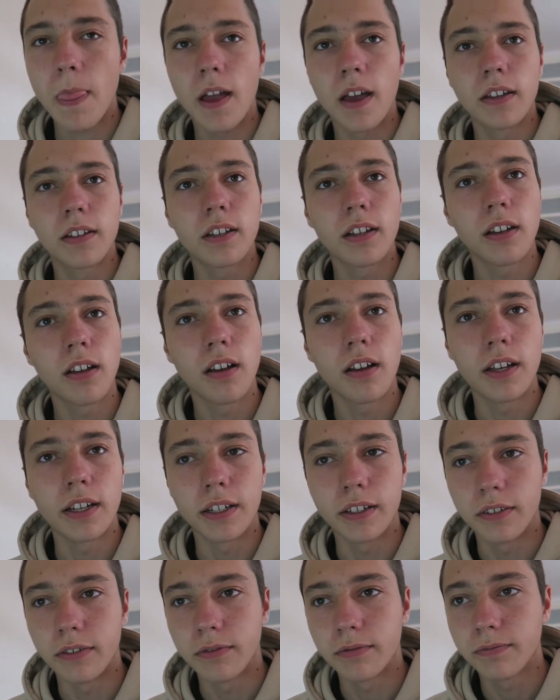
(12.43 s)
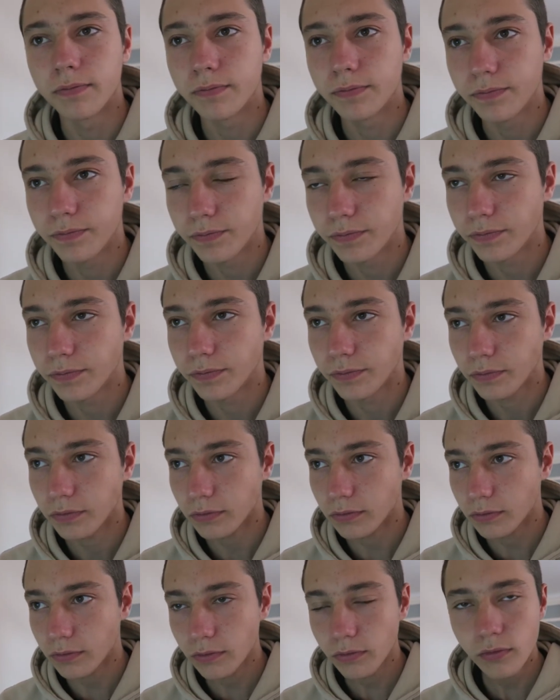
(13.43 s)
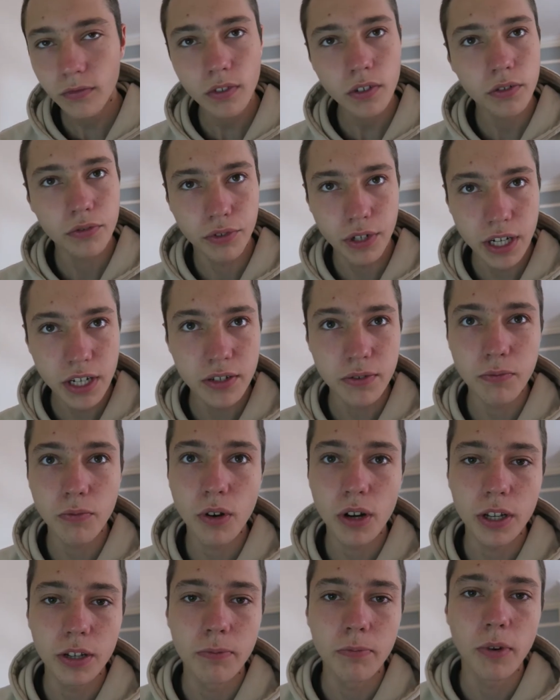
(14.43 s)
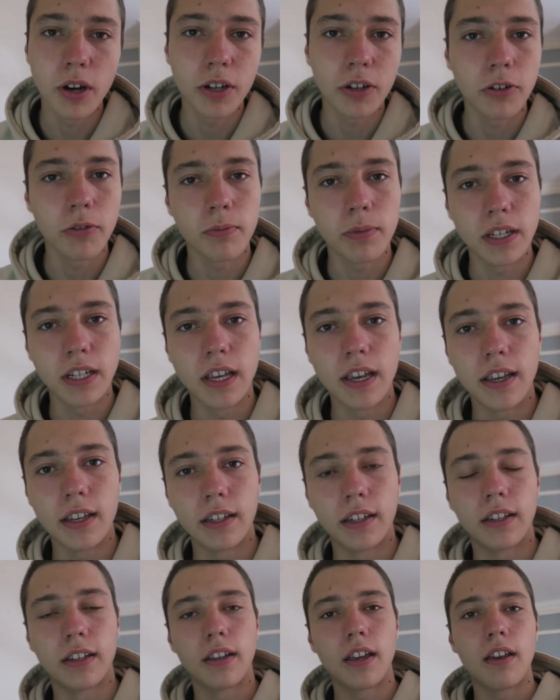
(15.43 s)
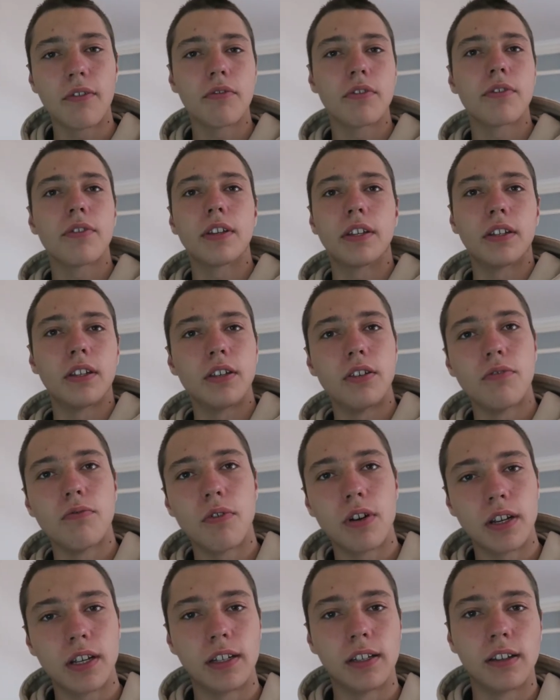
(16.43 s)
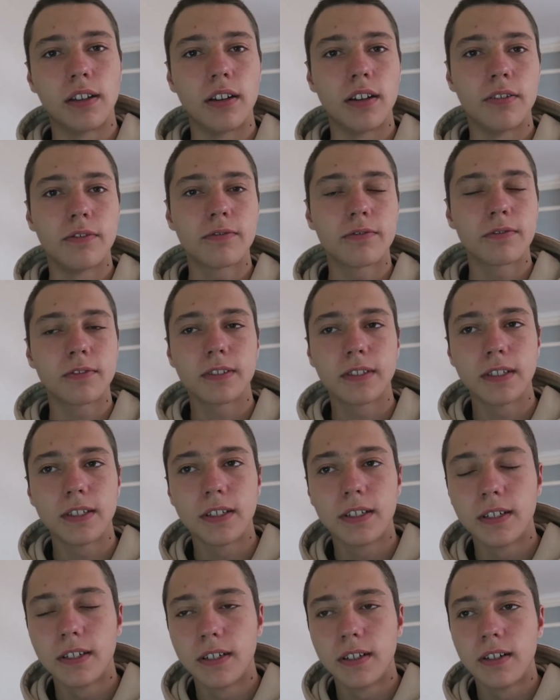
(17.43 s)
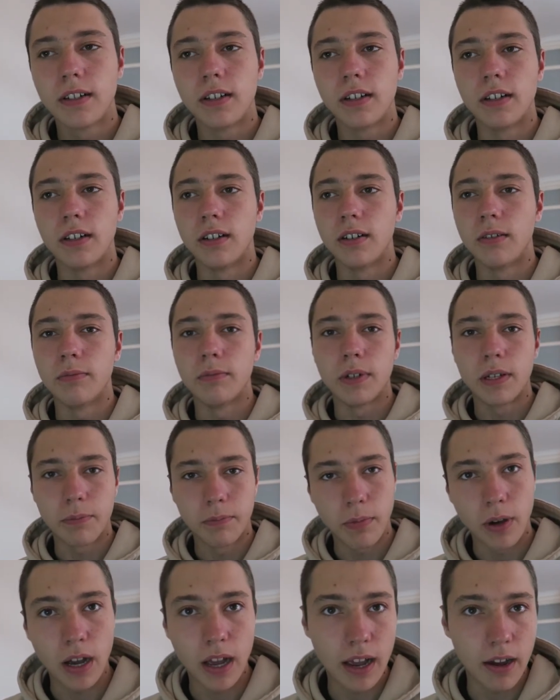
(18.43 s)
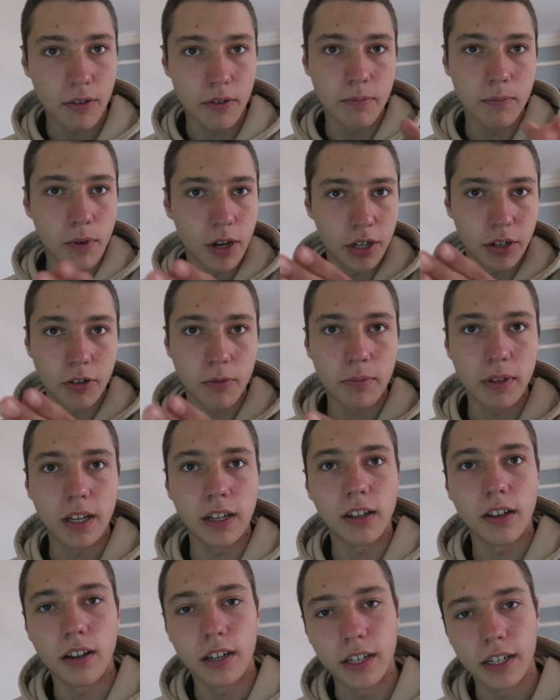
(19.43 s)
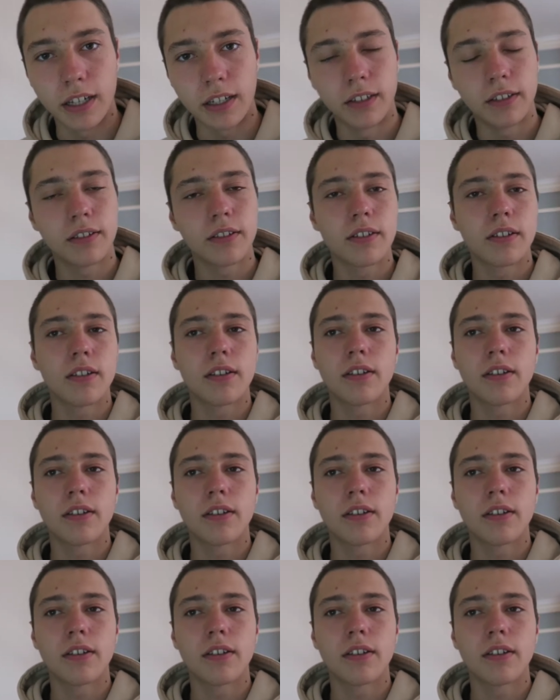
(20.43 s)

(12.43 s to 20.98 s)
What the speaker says: underlying reason why you might not be getting everything that you want in life, and how it might not be aligning